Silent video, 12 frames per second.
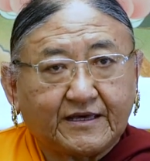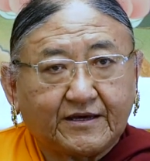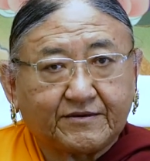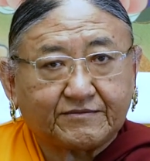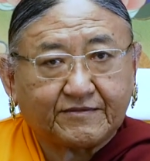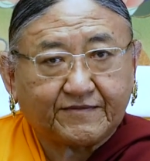
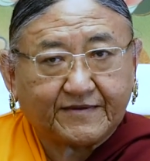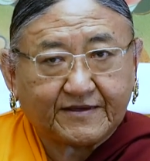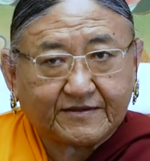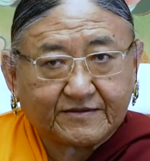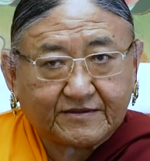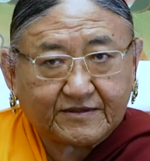of the
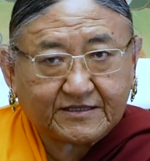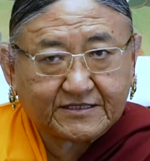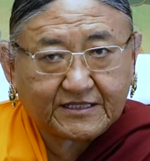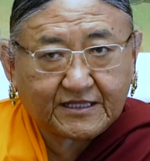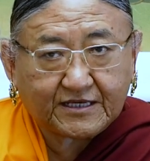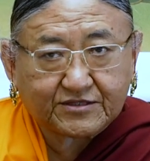
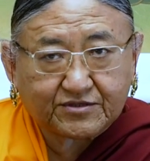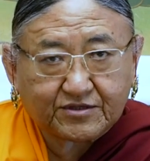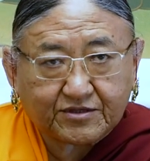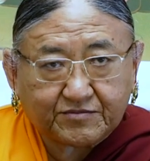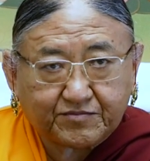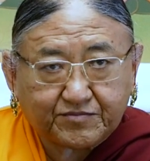
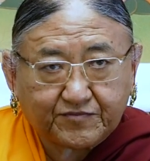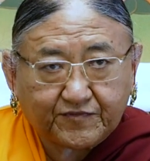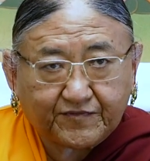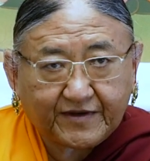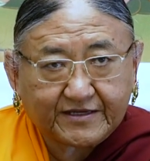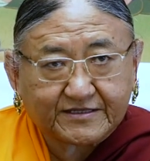International
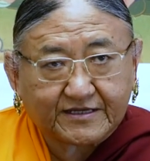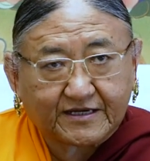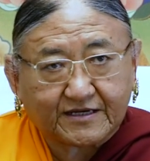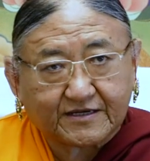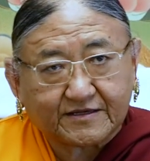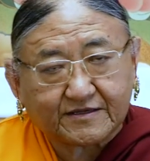
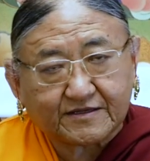Vesak.